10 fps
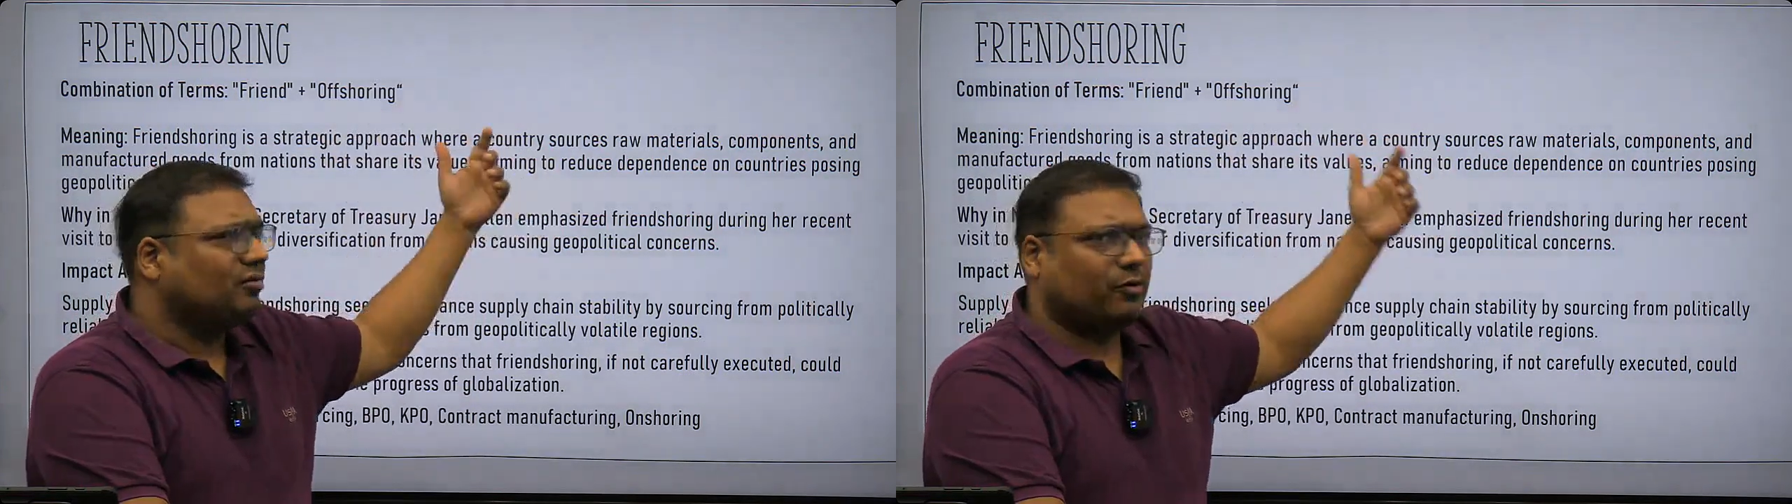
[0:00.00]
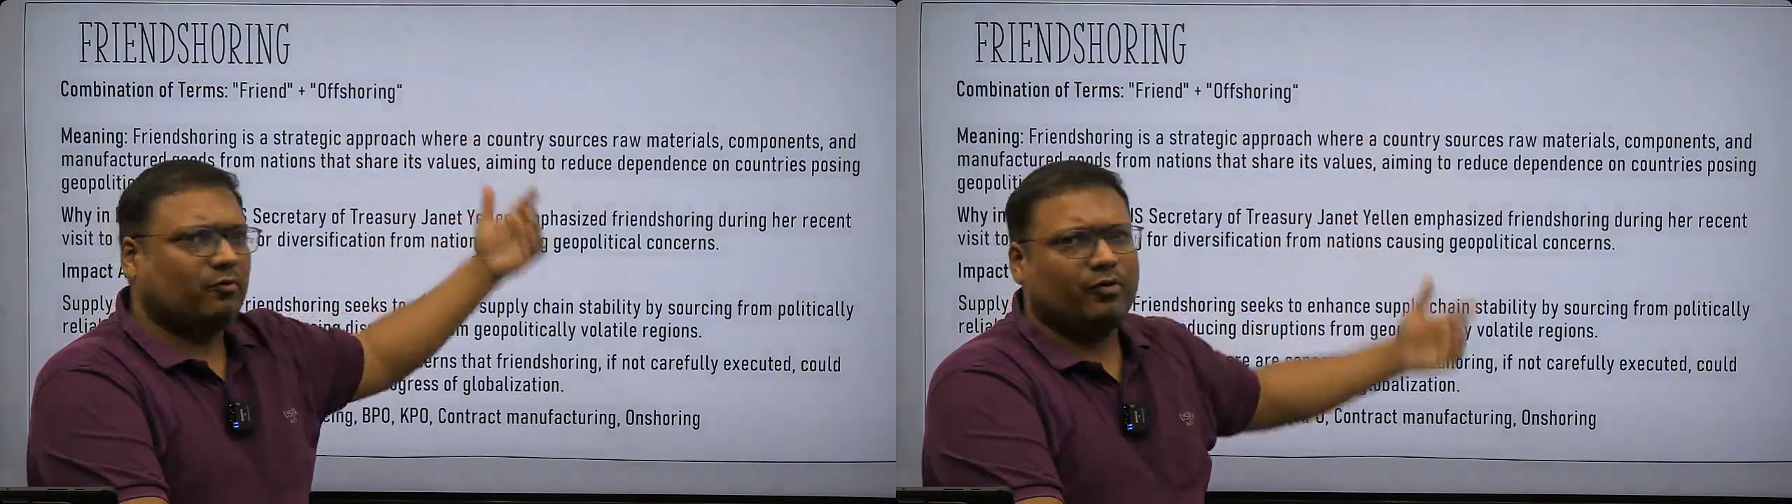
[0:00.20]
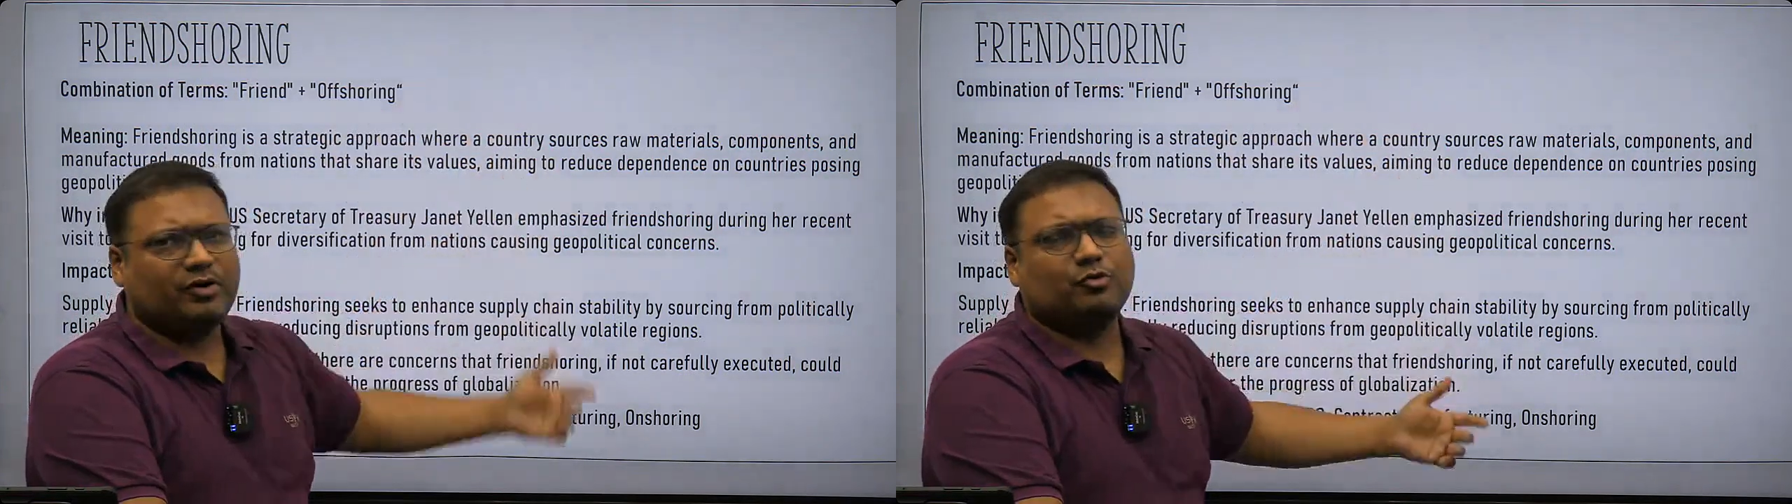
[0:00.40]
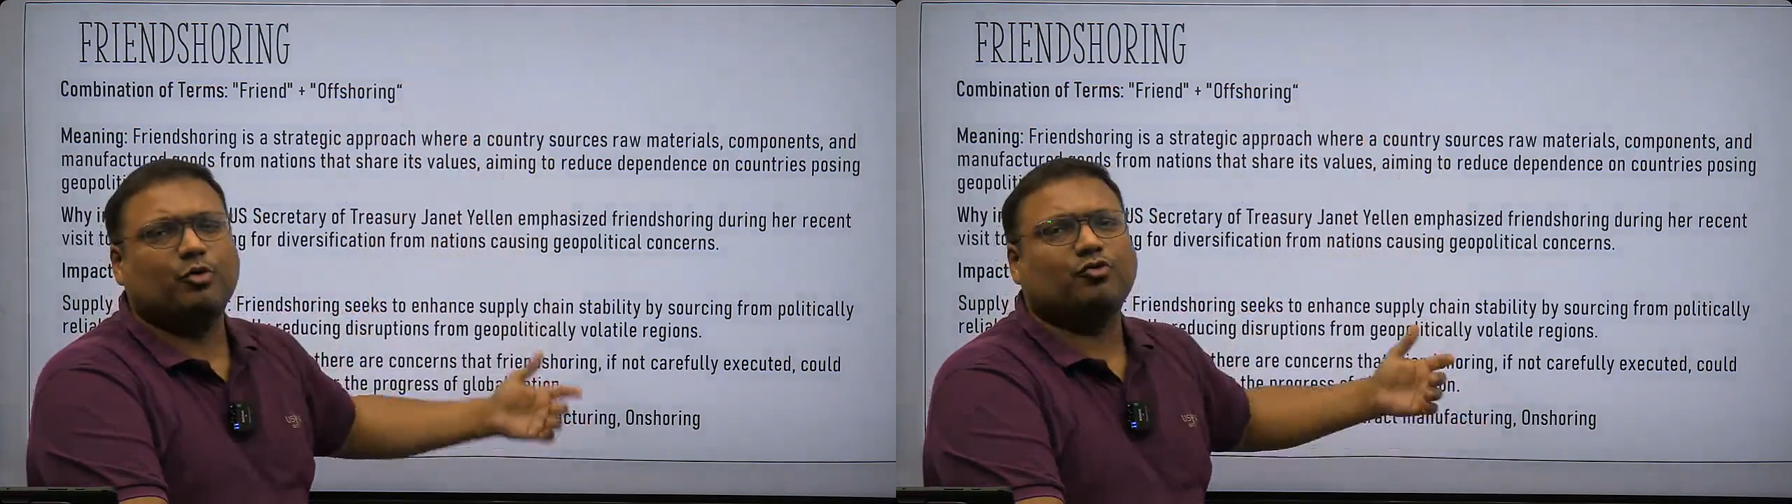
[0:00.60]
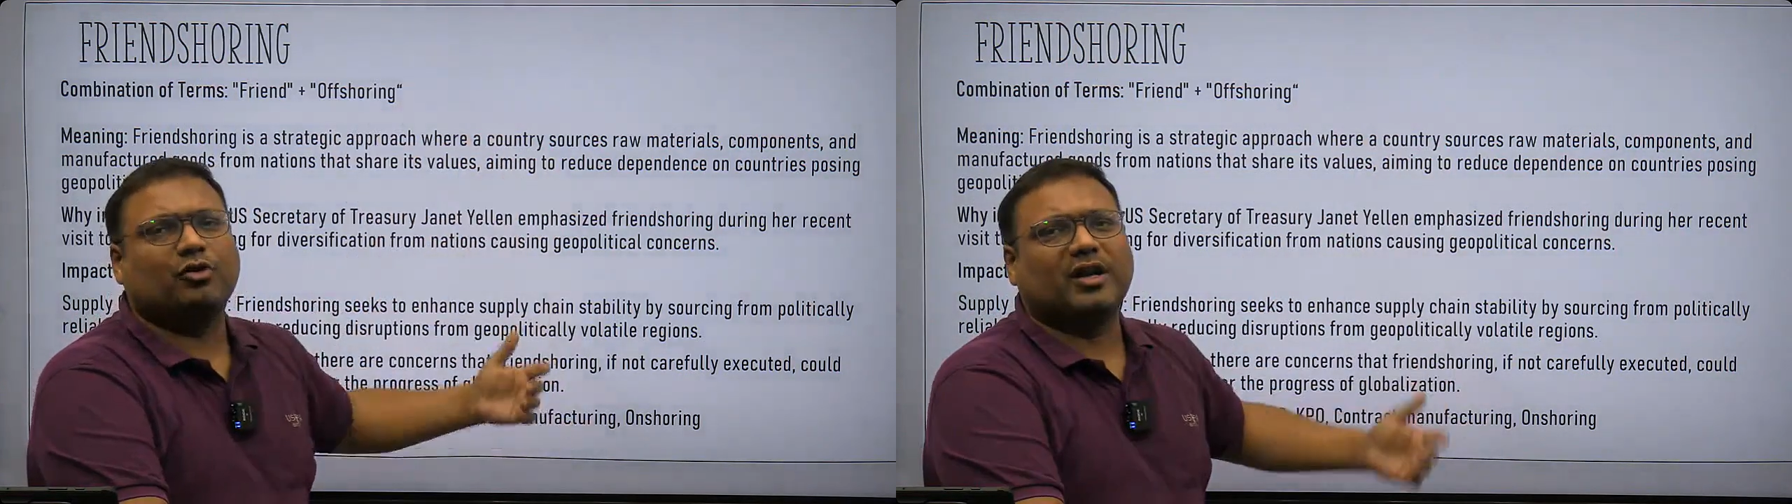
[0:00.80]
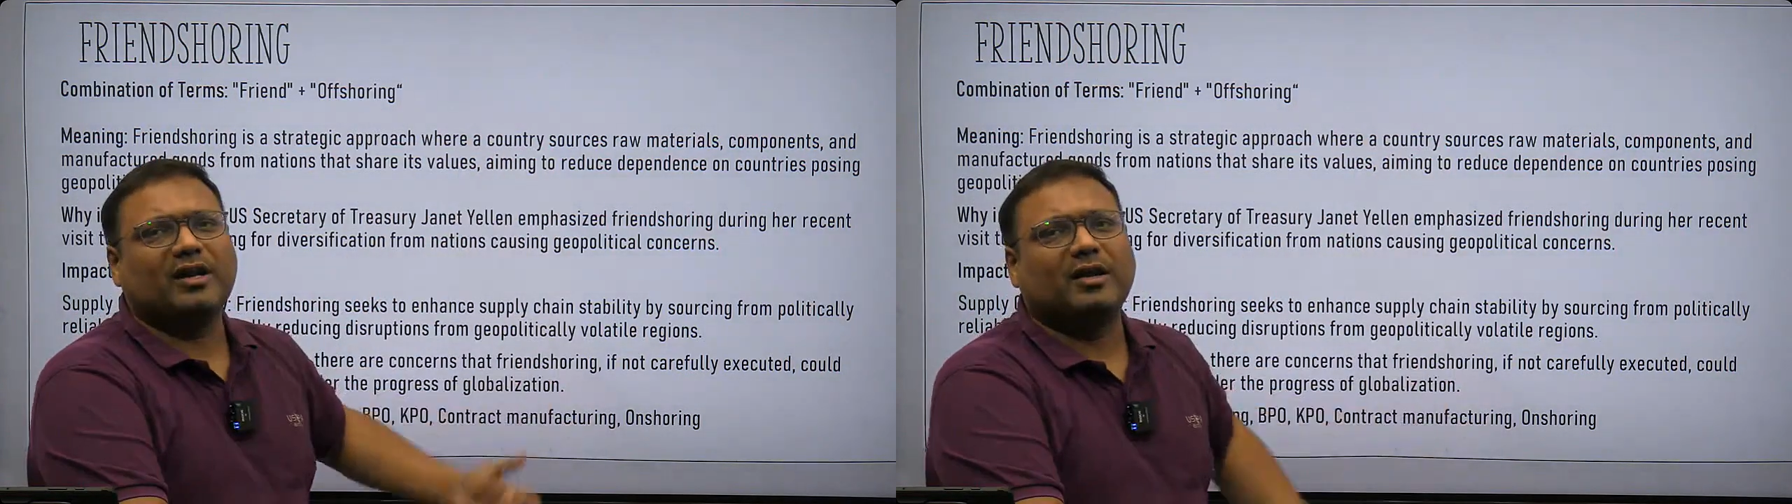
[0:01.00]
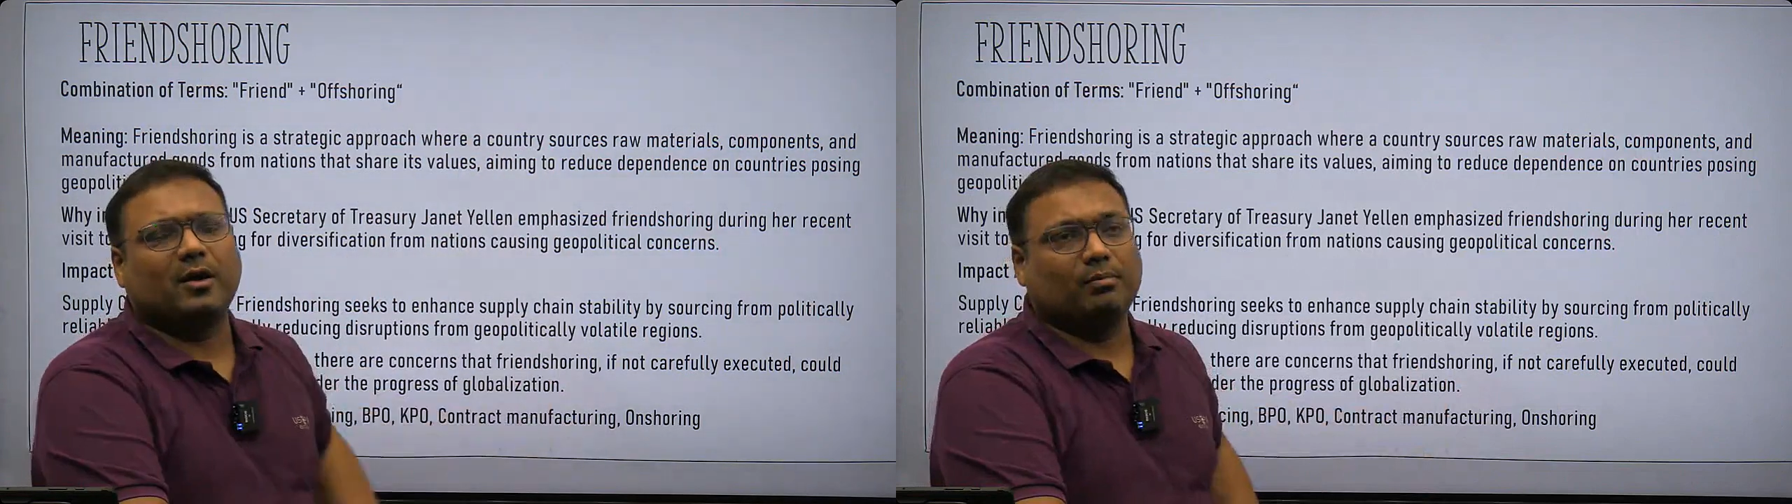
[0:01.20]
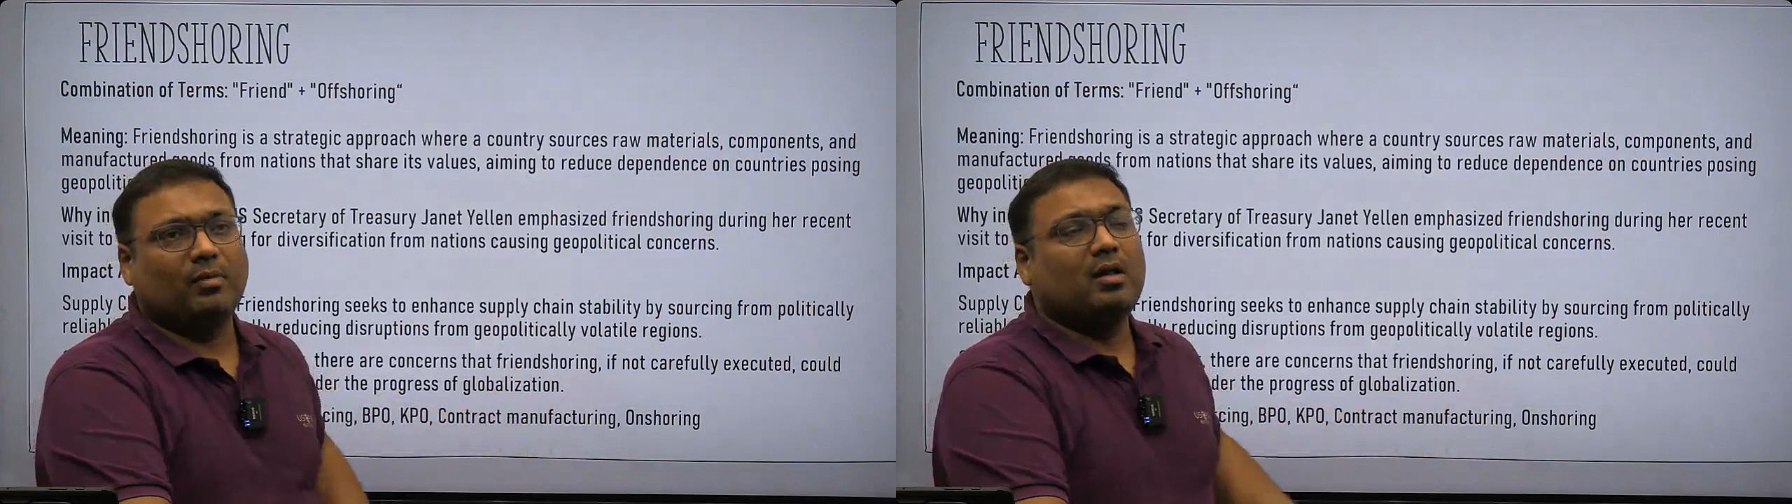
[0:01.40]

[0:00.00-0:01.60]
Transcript: from which question can come.